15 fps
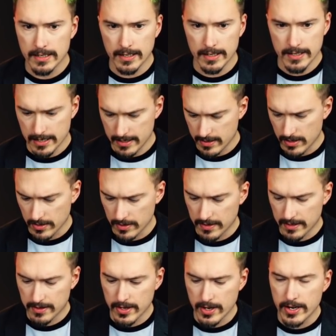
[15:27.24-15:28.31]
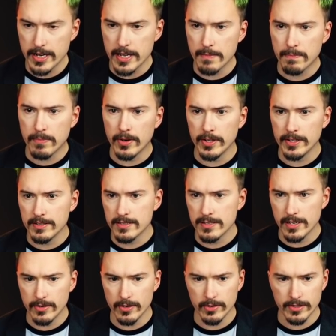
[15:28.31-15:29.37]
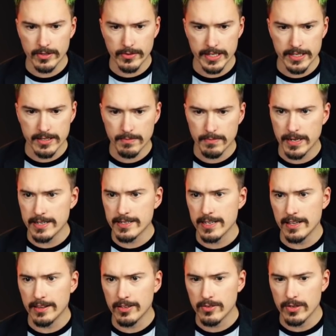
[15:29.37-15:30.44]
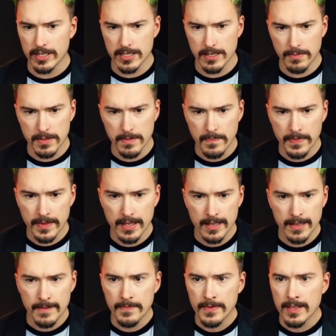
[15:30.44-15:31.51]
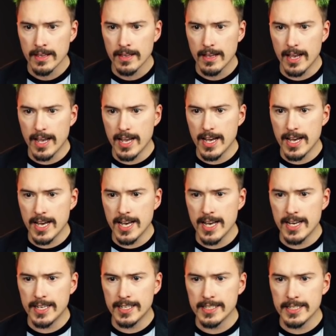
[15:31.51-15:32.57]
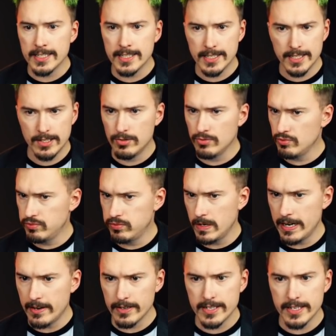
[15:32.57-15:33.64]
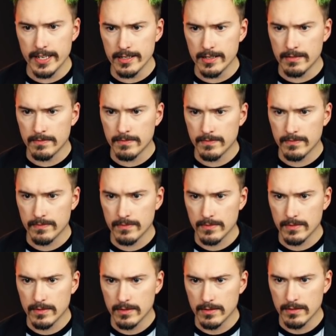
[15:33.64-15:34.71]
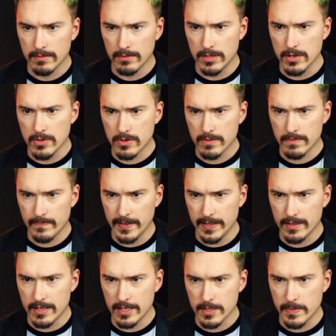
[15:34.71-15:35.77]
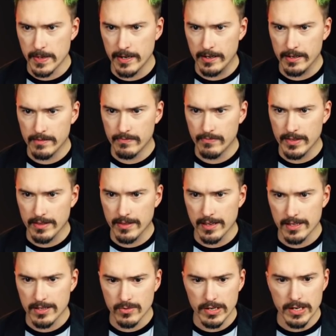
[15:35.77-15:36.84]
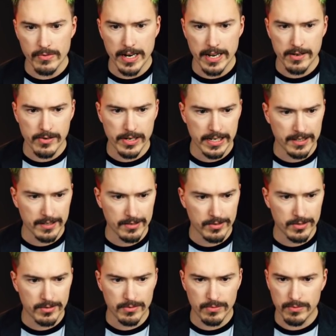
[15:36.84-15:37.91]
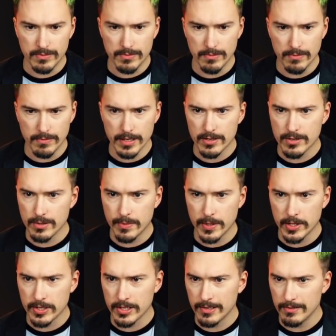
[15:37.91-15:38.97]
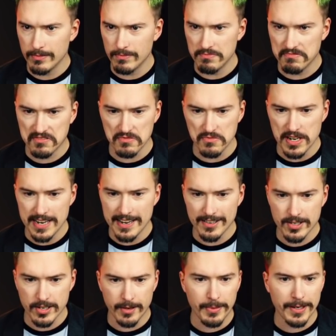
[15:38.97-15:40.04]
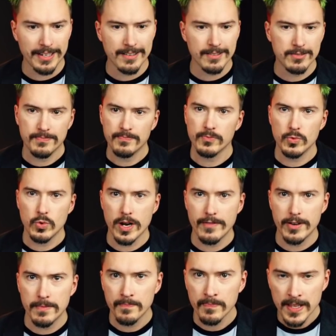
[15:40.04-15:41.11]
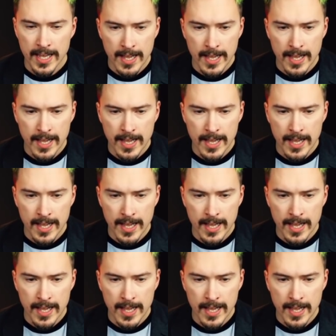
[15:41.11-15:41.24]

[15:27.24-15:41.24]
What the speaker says: I did, oh, 30.0 degrees. Press enter to accept. And we're done. Oh, it disappeared. I think it's re-rendering or reinterpreting, whatever.